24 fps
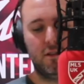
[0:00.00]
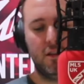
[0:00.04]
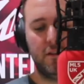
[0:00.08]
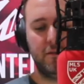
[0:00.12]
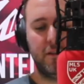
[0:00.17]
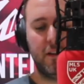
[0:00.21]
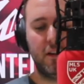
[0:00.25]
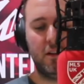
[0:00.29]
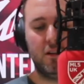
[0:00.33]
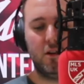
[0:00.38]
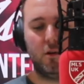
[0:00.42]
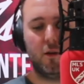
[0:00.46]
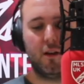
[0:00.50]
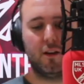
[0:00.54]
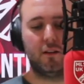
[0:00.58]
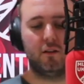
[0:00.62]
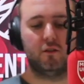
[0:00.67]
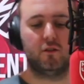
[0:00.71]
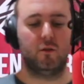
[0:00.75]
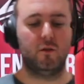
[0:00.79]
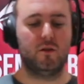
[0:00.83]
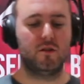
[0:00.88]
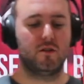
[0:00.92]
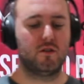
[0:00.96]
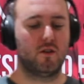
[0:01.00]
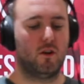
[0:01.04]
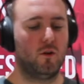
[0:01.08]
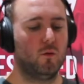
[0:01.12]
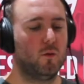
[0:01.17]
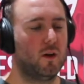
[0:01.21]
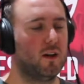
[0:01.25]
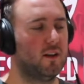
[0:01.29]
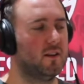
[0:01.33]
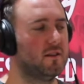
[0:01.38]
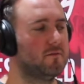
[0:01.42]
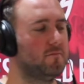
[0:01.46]
you think New England doing so
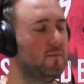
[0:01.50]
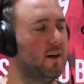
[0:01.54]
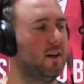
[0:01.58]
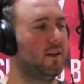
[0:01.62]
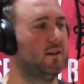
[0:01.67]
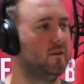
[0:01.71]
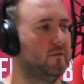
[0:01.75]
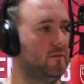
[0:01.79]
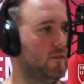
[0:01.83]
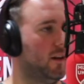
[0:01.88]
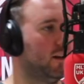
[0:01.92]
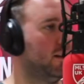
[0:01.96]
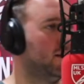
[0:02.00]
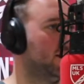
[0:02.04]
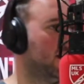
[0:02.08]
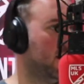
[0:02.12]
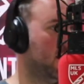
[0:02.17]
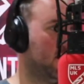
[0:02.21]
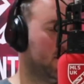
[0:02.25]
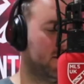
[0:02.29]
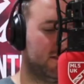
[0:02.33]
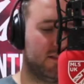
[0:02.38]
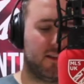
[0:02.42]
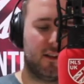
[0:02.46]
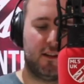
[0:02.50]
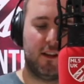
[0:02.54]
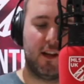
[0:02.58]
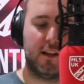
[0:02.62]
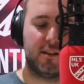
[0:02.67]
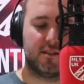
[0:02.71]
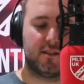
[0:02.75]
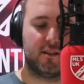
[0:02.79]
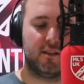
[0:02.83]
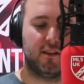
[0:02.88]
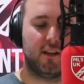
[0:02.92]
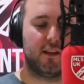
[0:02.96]
well has made you think that? Because
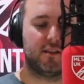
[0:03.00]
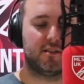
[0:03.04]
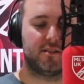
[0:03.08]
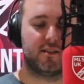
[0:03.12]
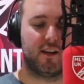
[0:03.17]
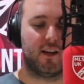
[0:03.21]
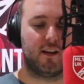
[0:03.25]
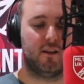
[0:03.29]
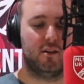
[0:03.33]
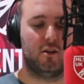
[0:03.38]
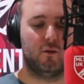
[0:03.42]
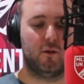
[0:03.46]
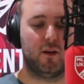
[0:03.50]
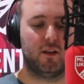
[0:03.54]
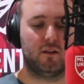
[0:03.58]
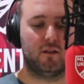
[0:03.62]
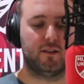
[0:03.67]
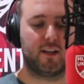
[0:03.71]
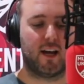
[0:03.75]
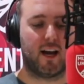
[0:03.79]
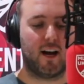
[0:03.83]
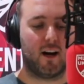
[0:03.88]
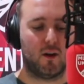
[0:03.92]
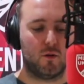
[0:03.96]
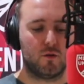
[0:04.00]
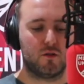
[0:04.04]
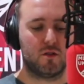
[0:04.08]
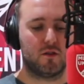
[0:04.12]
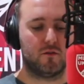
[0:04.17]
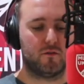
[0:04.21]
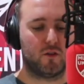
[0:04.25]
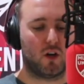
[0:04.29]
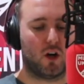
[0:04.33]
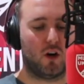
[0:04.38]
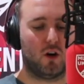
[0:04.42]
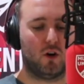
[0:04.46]
let's take New England out
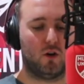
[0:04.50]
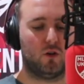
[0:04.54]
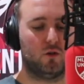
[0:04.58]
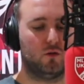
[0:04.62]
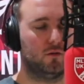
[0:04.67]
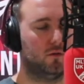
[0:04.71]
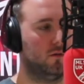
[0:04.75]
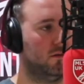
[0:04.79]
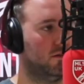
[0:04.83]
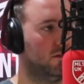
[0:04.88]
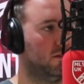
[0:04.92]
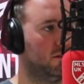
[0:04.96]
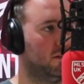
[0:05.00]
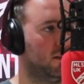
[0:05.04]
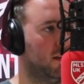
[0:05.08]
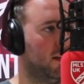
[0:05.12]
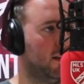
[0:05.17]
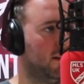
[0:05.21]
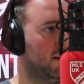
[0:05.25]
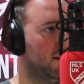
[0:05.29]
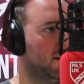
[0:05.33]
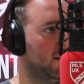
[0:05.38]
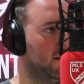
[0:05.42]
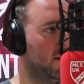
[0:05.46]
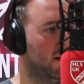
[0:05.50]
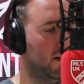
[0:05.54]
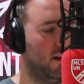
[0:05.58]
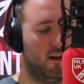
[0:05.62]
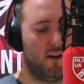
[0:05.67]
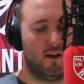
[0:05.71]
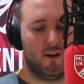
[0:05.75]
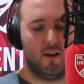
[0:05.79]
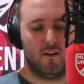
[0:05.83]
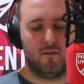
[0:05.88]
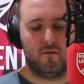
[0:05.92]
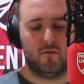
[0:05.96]
of the whole league.
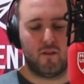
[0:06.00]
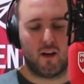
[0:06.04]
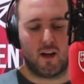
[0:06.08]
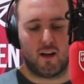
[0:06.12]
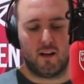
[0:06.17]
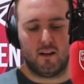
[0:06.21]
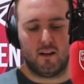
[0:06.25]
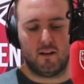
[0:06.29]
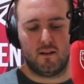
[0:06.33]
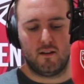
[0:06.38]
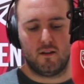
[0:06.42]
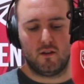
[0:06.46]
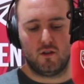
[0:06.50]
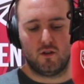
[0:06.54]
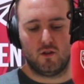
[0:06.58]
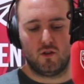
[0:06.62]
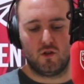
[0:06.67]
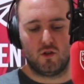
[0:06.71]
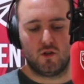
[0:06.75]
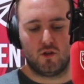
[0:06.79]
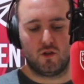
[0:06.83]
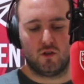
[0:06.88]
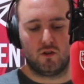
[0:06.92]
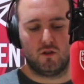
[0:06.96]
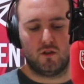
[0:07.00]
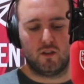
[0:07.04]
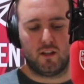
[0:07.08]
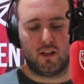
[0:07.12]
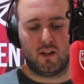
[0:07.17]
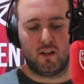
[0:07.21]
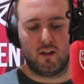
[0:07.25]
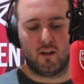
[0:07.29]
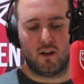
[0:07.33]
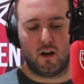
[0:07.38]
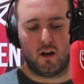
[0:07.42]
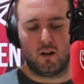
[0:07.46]
then
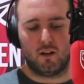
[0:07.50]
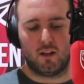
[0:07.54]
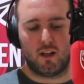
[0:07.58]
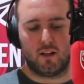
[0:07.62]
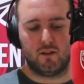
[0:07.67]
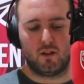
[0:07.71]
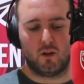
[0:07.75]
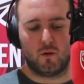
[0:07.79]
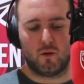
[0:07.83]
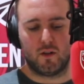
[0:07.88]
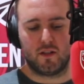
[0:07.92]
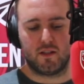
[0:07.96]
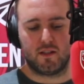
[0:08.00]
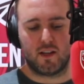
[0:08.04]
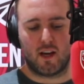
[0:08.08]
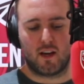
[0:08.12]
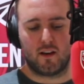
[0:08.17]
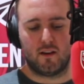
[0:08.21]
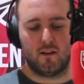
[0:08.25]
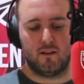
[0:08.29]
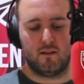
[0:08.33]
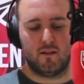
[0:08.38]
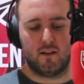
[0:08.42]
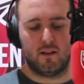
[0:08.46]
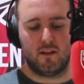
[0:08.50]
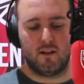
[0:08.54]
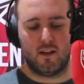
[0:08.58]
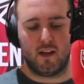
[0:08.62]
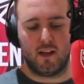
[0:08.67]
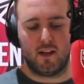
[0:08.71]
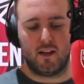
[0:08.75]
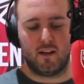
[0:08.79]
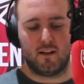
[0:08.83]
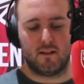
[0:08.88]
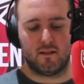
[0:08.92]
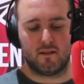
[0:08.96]
suddenly Orlando are second in
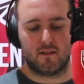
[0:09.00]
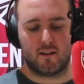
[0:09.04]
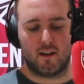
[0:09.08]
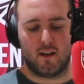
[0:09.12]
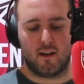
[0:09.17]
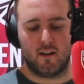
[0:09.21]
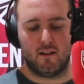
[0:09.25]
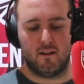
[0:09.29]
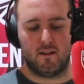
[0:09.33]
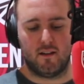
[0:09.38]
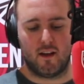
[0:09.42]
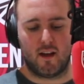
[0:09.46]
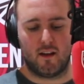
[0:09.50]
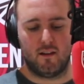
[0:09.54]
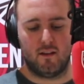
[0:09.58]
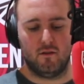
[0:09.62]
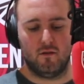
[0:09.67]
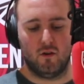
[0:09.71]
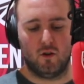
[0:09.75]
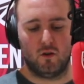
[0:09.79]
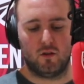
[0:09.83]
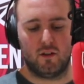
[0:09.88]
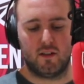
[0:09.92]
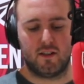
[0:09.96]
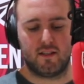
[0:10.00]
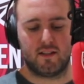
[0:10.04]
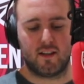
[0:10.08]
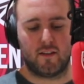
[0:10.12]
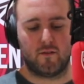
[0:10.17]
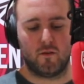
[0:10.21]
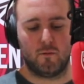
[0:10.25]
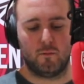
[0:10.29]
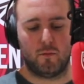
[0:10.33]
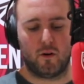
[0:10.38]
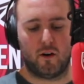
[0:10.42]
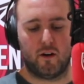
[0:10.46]
the East, and then they're only
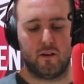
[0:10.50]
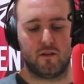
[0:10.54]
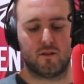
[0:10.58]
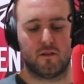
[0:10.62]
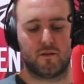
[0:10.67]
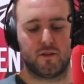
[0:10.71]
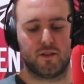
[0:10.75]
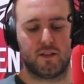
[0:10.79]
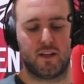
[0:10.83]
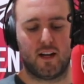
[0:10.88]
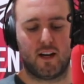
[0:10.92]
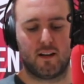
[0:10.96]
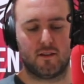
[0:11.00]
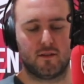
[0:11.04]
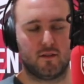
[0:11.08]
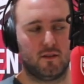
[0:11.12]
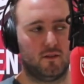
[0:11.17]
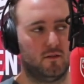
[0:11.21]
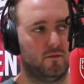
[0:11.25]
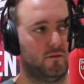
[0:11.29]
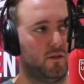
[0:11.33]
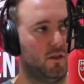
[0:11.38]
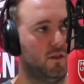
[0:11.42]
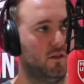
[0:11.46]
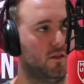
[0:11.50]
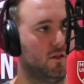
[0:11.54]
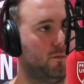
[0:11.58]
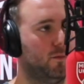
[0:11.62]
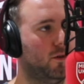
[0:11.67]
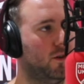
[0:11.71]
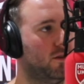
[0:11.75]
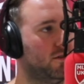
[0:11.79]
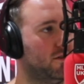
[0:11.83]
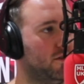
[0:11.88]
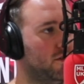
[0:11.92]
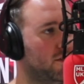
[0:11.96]
7 points off Seattle for the
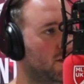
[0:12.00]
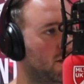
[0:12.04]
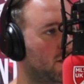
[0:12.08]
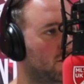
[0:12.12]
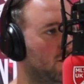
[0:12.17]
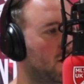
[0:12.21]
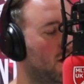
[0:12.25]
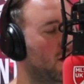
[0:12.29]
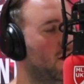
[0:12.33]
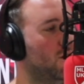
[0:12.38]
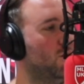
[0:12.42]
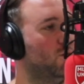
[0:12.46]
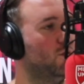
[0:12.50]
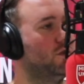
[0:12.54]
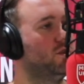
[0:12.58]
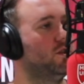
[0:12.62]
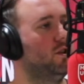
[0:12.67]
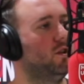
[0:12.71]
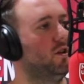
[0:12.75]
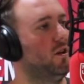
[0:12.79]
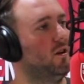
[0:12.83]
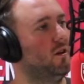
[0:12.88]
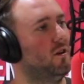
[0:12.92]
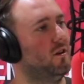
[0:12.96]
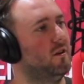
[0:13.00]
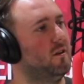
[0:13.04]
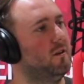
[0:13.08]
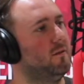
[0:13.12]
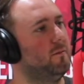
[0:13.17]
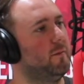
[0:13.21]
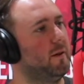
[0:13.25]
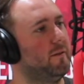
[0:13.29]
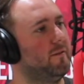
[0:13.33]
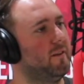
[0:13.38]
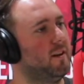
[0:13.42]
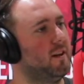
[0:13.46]
Supporters' Shield. Would you
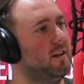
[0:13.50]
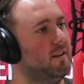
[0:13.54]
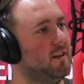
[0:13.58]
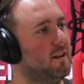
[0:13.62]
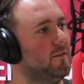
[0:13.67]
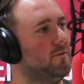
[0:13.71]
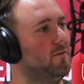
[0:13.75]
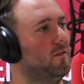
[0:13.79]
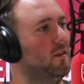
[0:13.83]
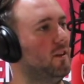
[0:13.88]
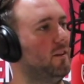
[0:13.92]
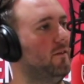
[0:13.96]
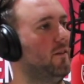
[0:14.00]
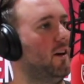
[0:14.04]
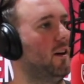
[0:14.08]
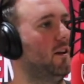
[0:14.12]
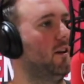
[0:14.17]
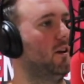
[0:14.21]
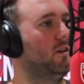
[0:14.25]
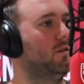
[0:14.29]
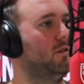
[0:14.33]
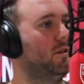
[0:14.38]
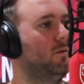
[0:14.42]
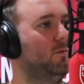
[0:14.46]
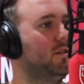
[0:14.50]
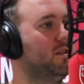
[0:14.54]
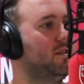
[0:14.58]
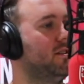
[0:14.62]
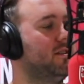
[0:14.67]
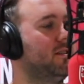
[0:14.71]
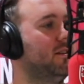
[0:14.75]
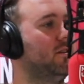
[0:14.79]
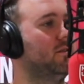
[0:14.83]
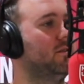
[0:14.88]
be thinking differently then, or would you still